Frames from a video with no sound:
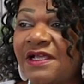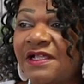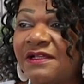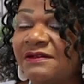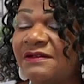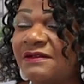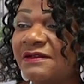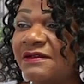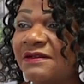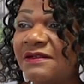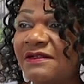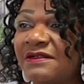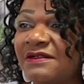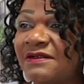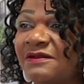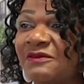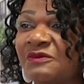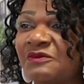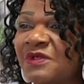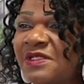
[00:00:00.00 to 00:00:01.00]
And
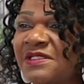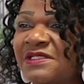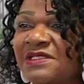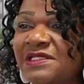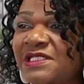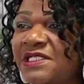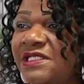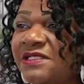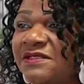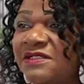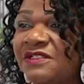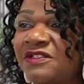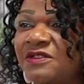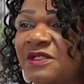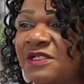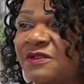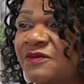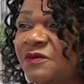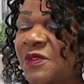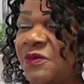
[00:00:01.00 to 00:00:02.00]
at
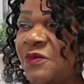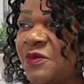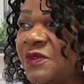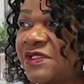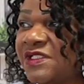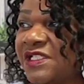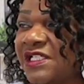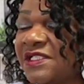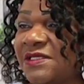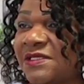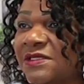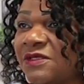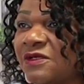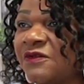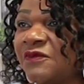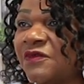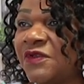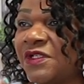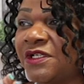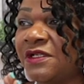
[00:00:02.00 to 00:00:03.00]
Caesars, it was
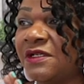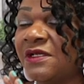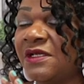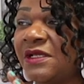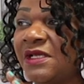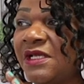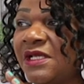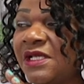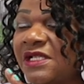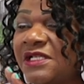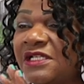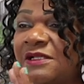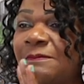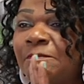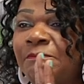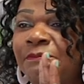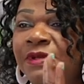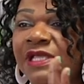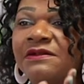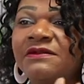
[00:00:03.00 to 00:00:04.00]
just of the
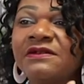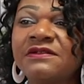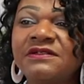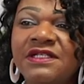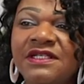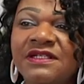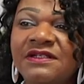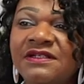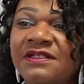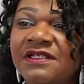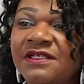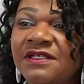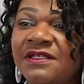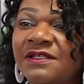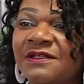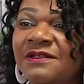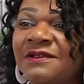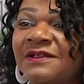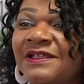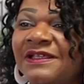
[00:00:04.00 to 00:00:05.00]
building,
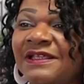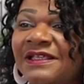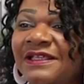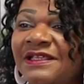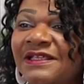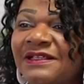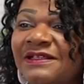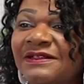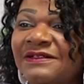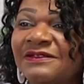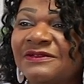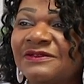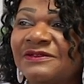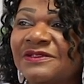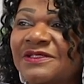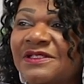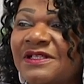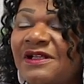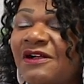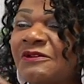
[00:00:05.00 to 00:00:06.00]
the
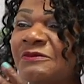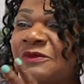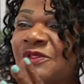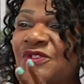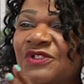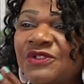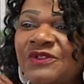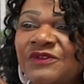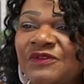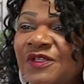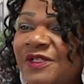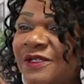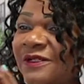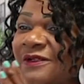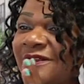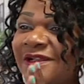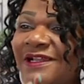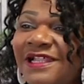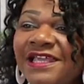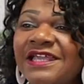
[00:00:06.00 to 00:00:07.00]
sculpture,
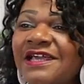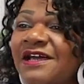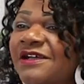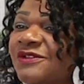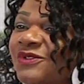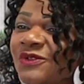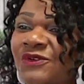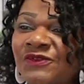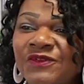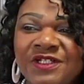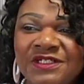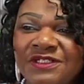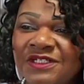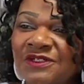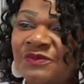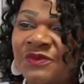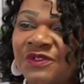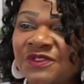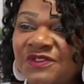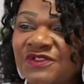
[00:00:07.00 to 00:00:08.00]
the layout of
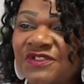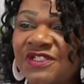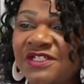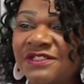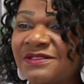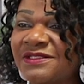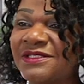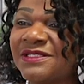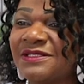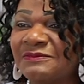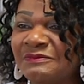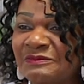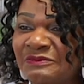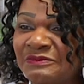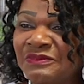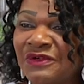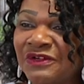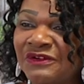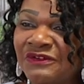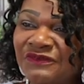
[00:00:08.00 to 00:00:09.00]
it, it was
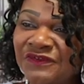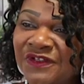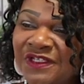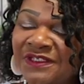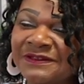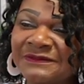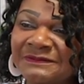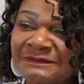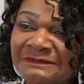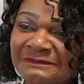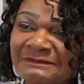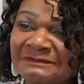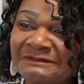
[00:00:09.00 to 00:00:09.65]
just perfect.